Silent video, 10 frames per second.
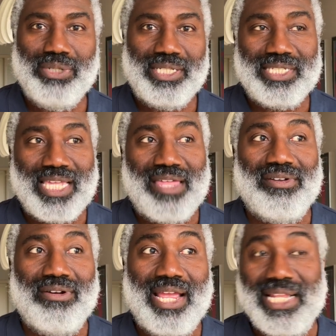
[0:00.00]
put it
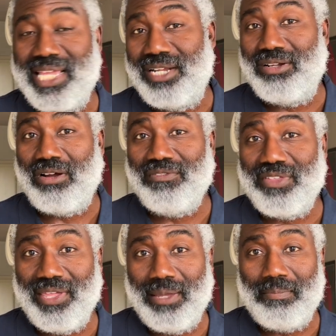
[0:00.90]
together and get it off
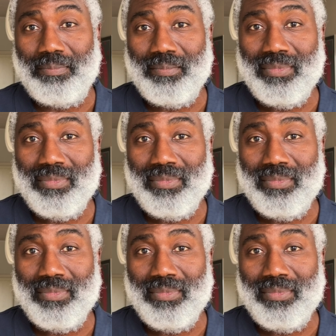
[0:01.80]
to them.